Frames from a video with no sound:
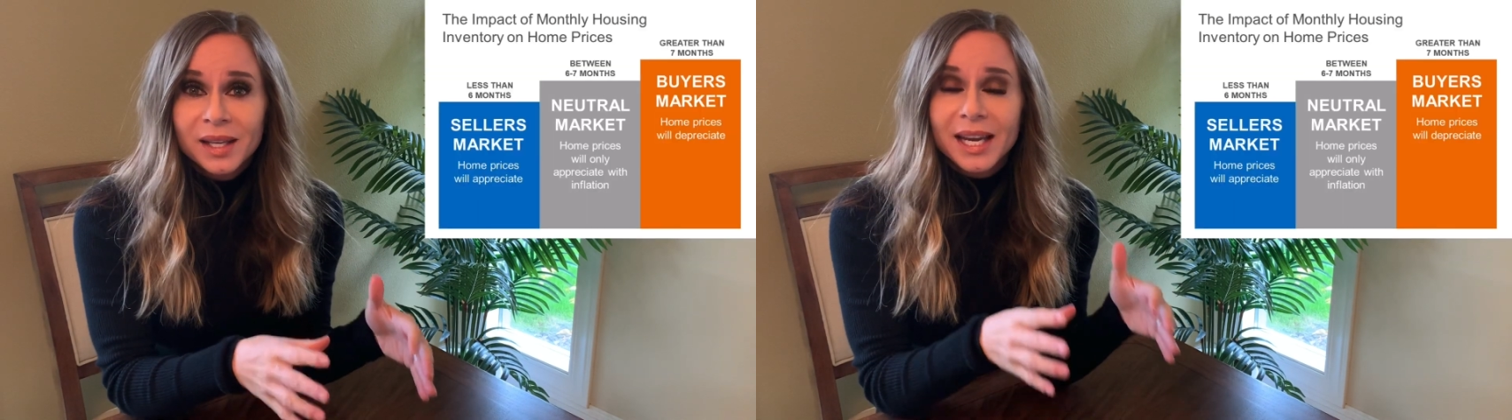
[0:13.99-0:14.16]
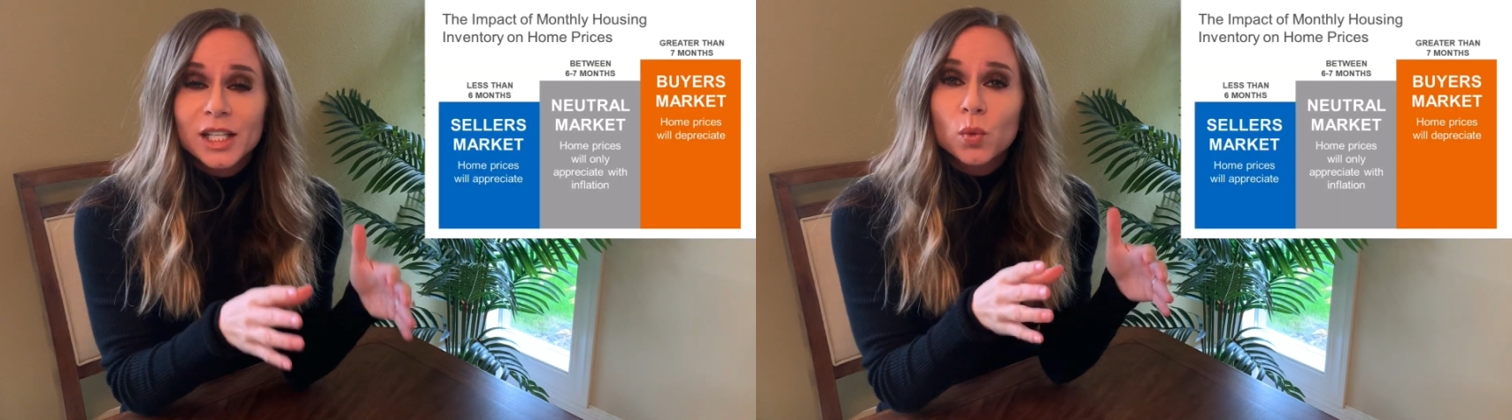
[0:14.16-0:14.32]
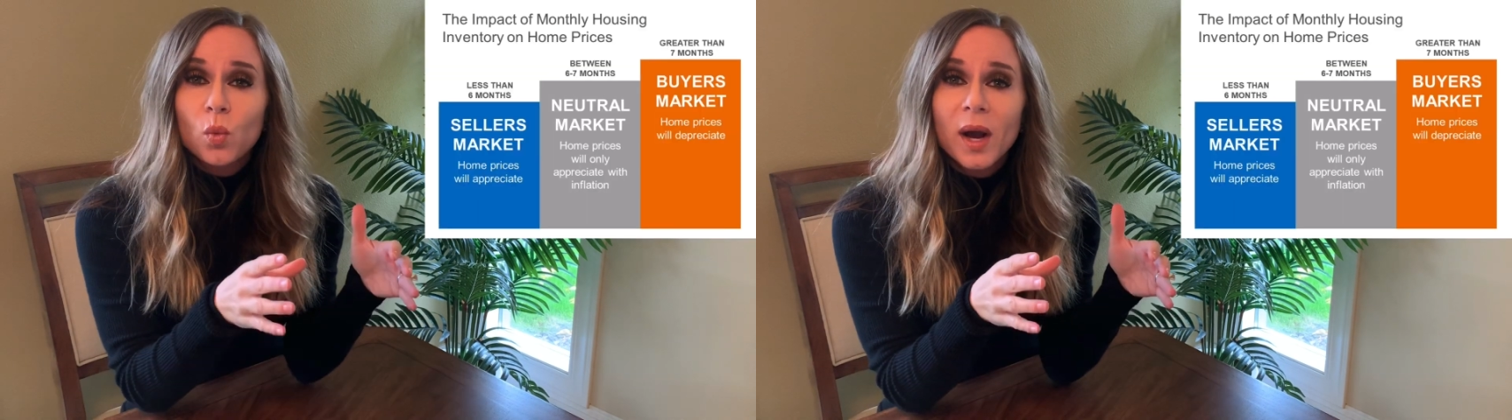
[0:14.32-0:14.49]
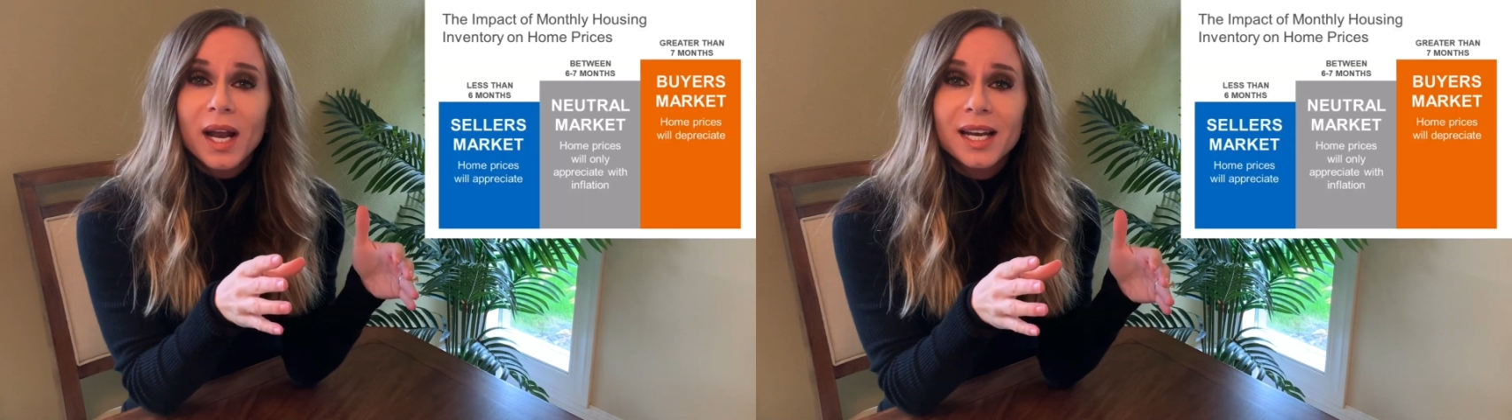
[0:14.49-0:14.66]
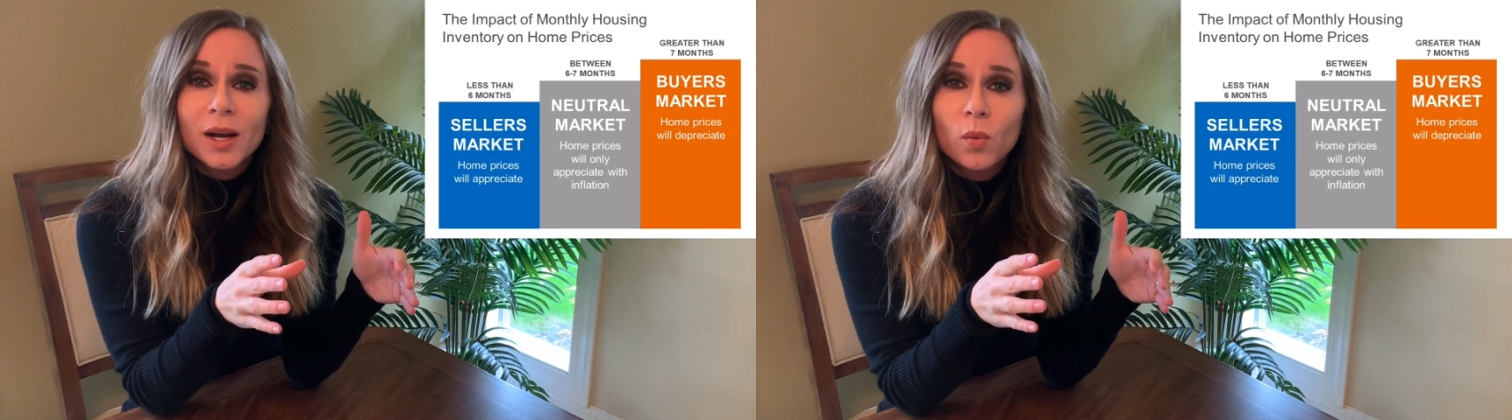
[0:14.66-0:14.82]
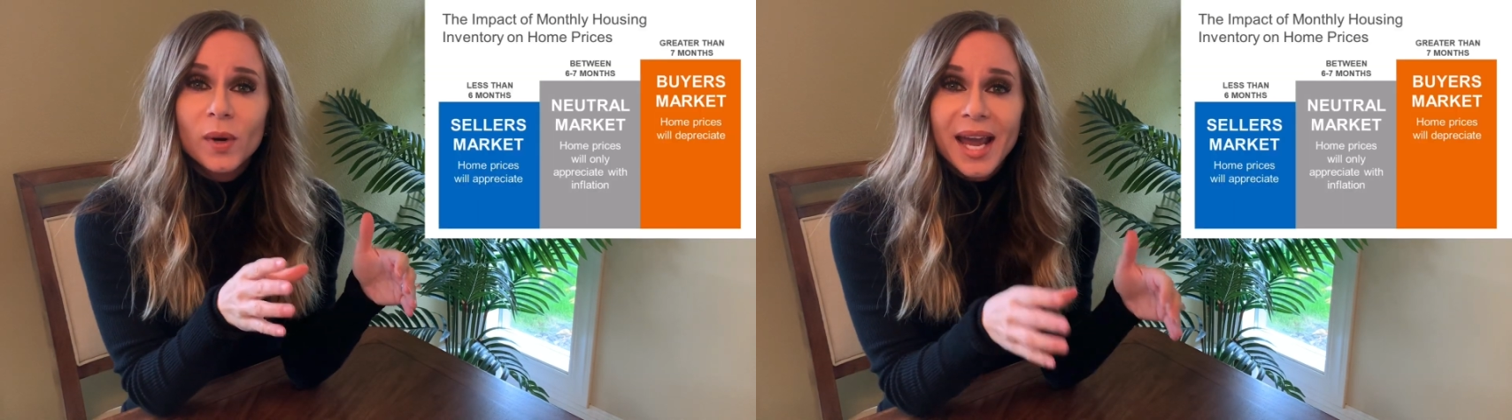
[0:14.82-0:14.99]
it's when
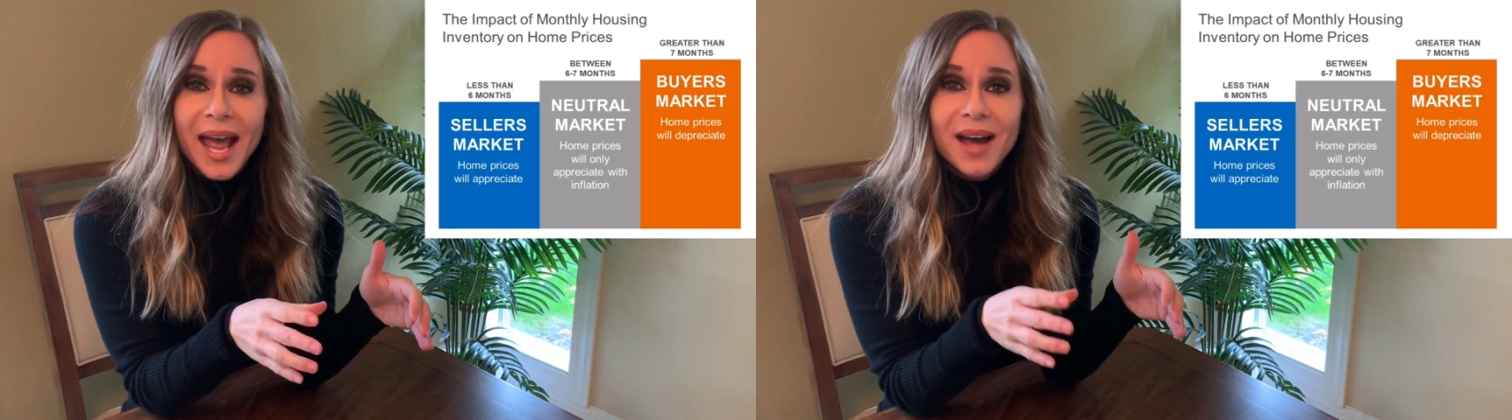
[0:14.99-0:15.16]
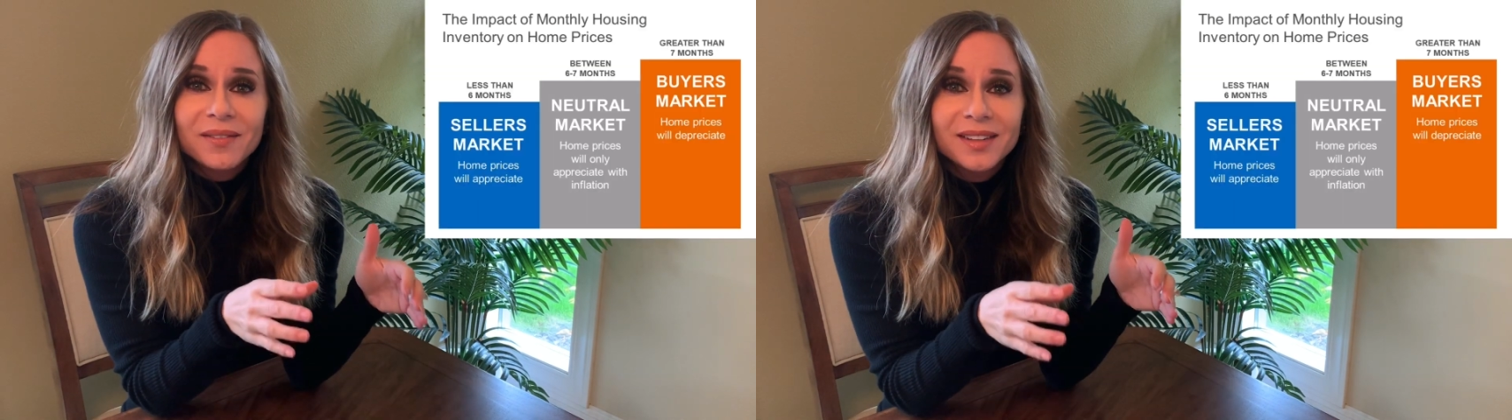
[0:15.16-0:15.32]
we have